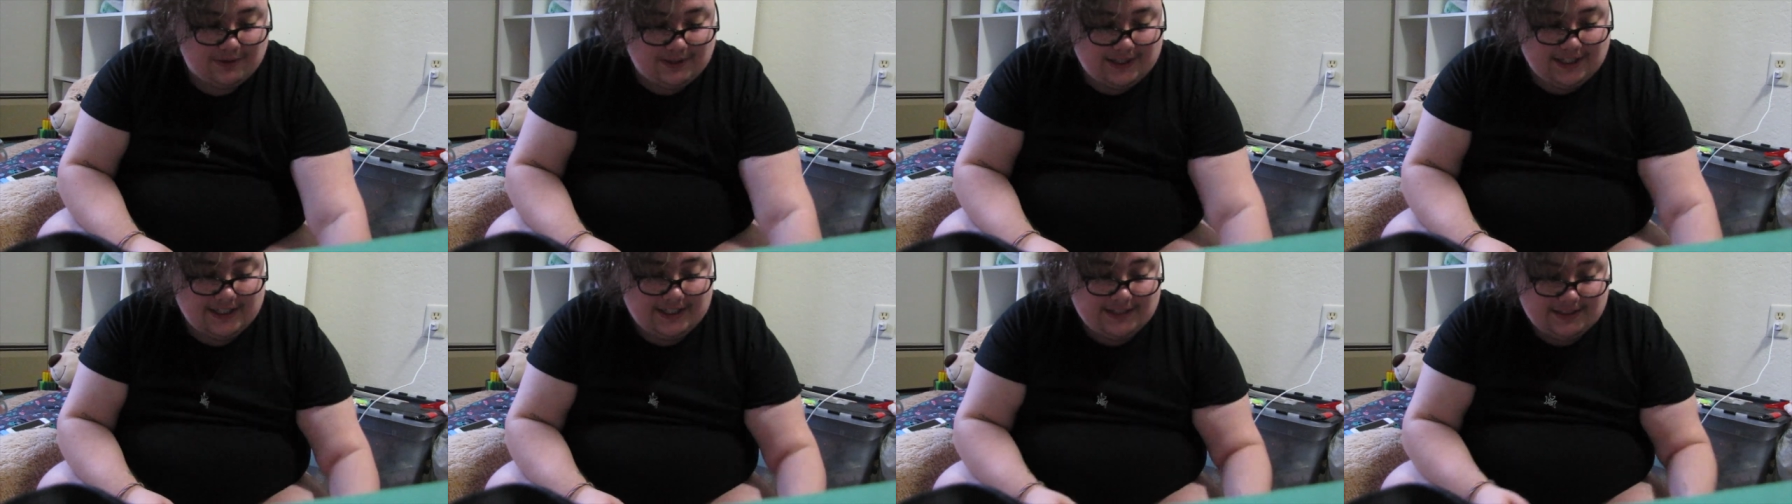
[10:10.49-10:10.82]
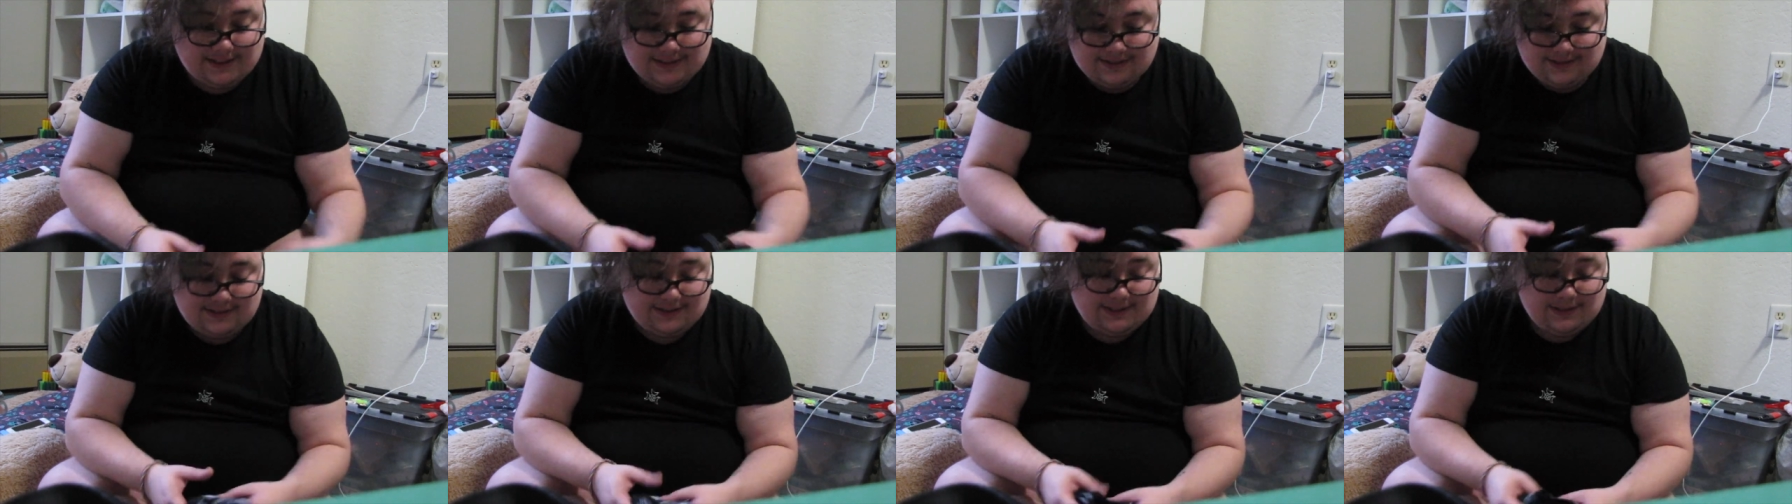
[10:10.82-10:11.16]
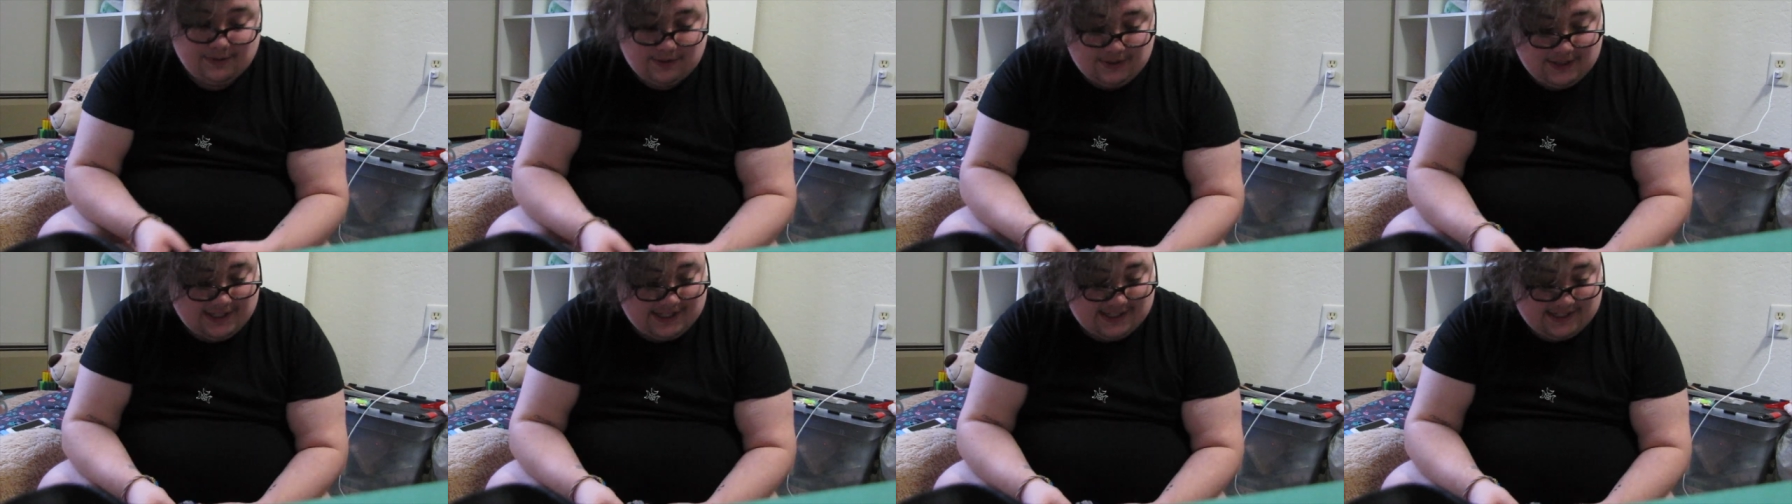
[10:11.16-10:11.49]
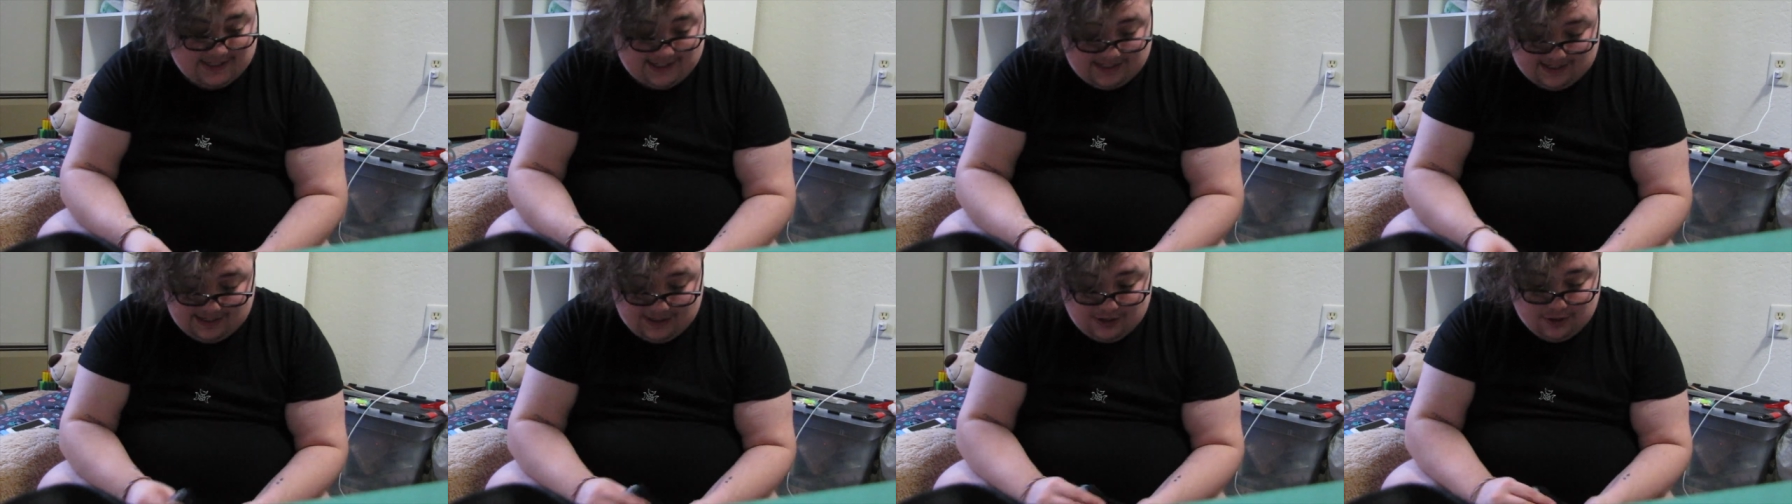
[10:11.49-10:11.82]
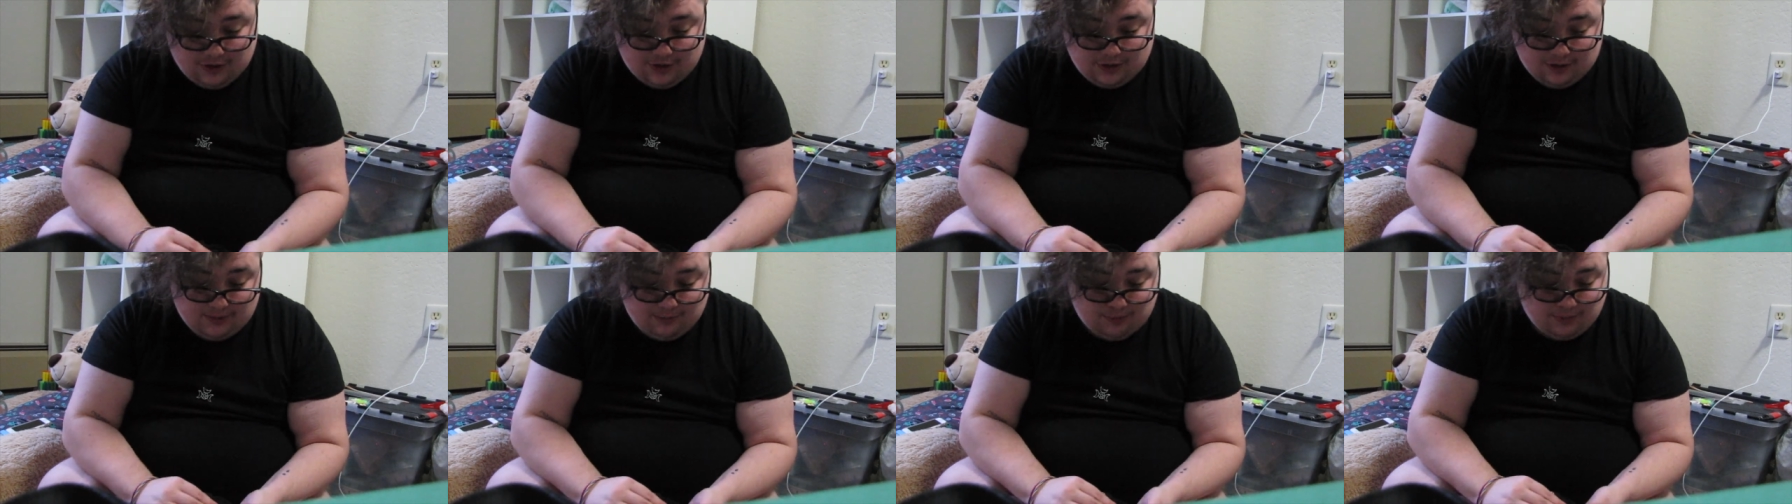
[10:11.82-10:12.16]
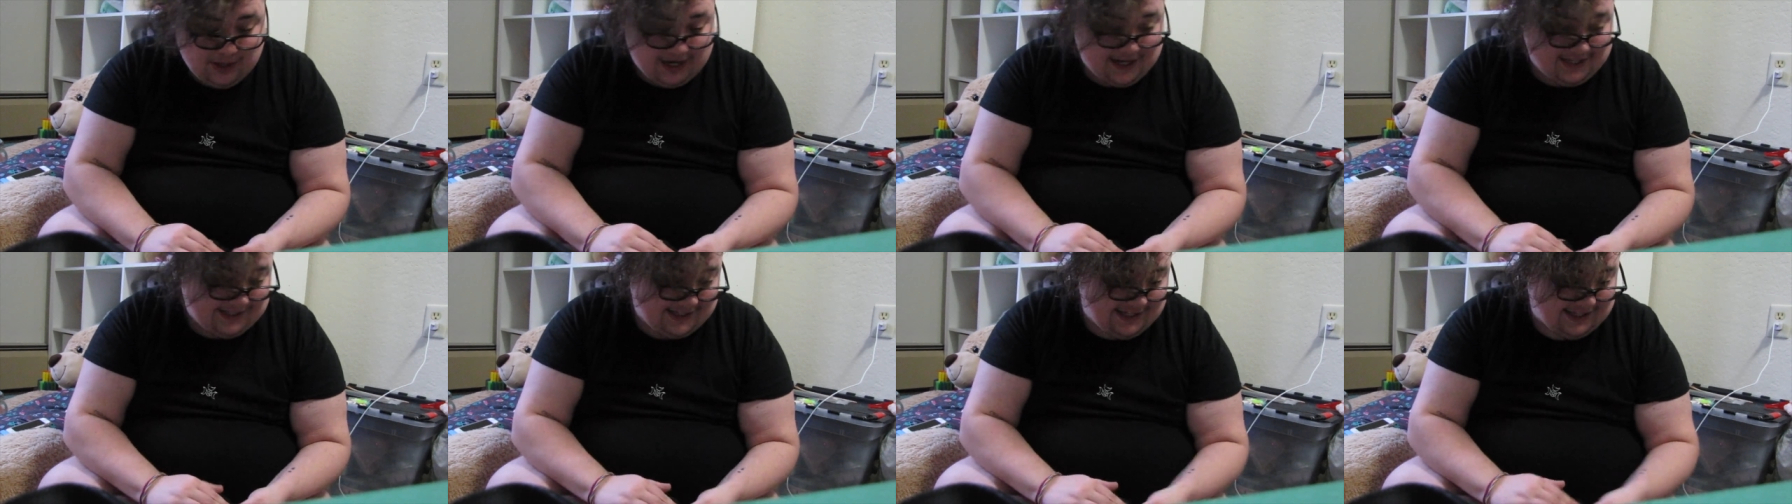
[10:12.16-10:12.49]
this is a good
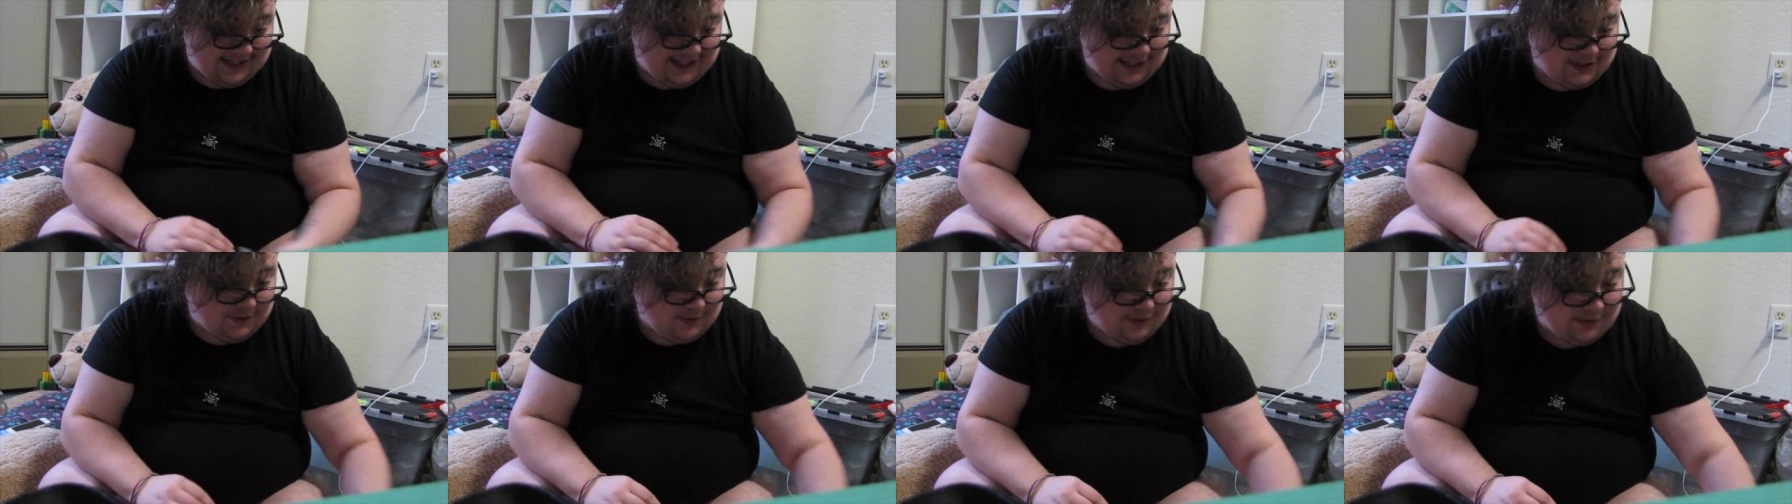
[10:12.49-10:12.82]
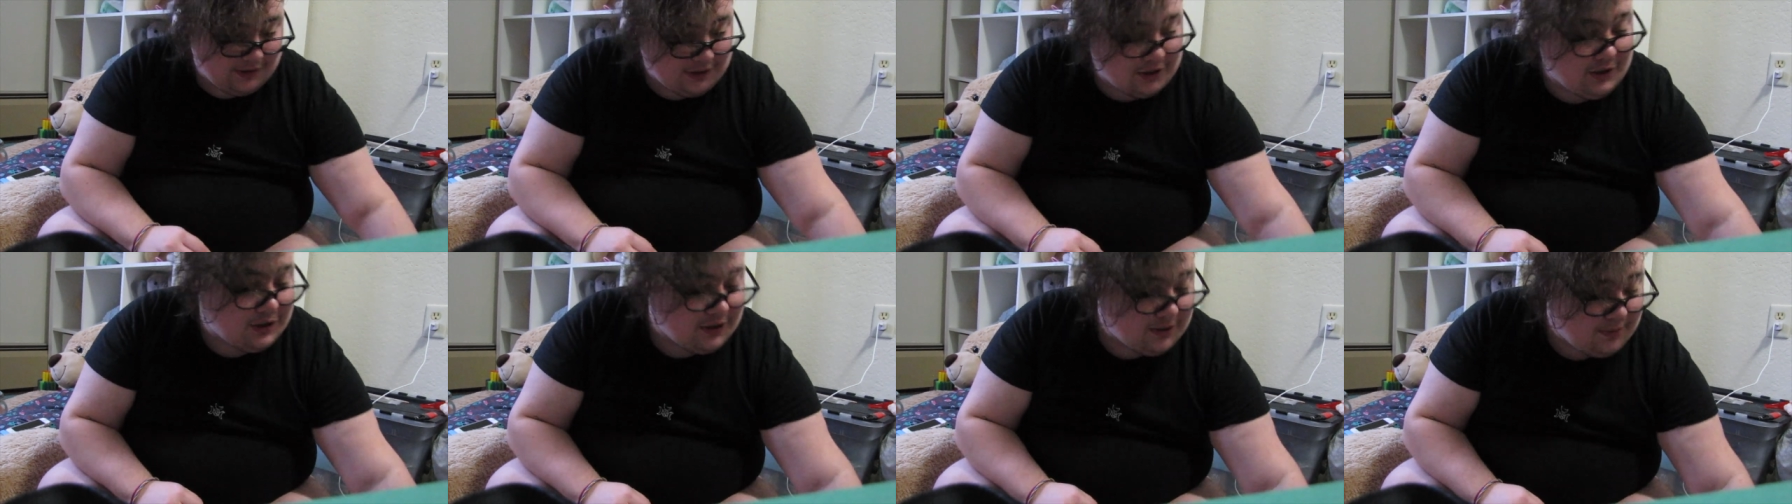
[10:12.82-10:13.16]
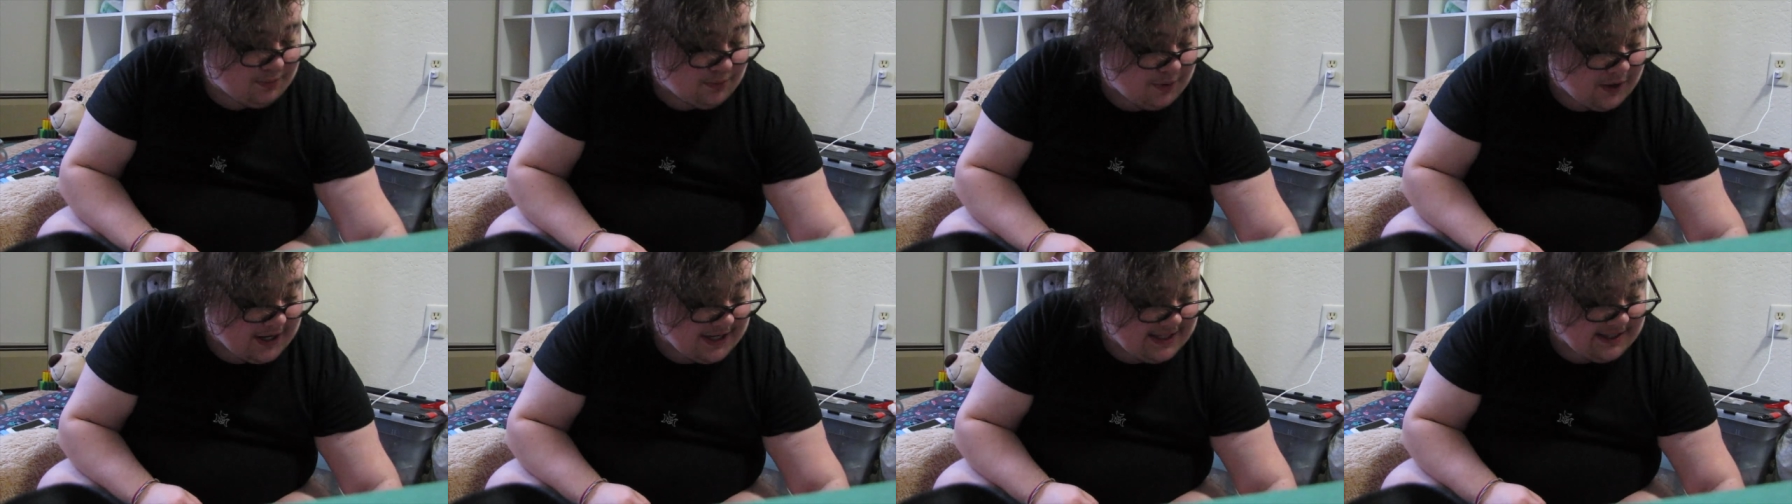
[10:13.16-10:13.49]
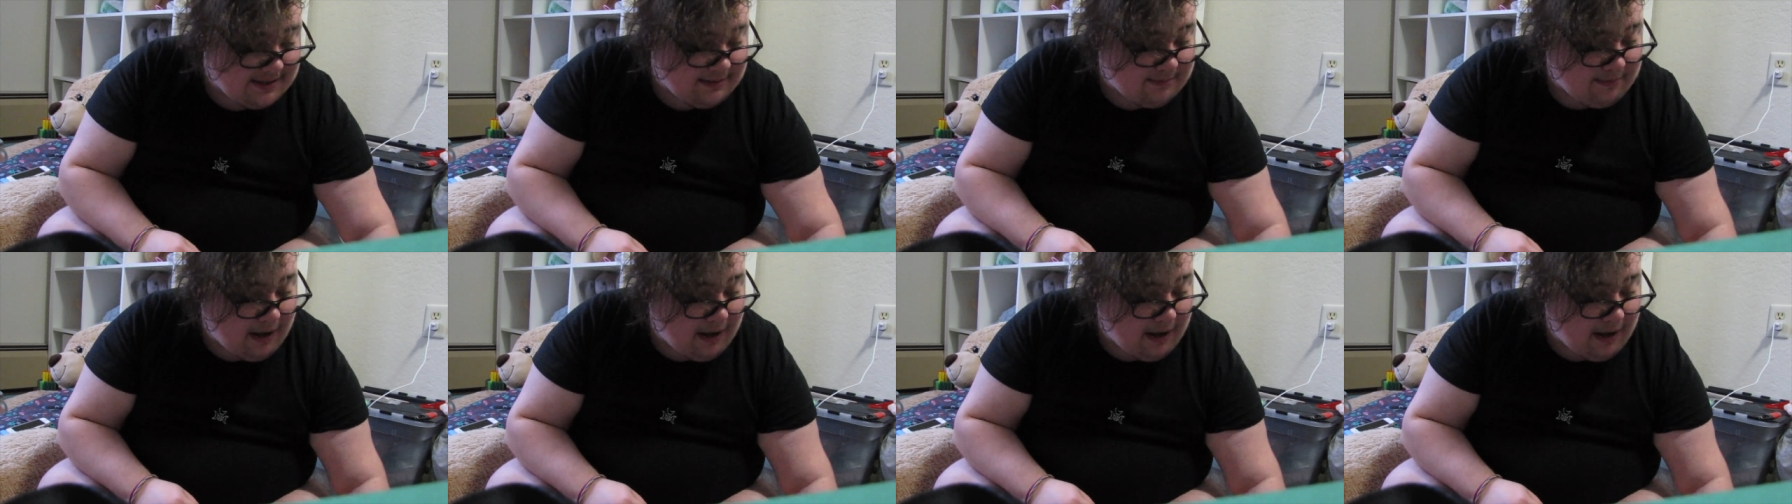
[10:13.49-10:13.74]
present. This was a good present,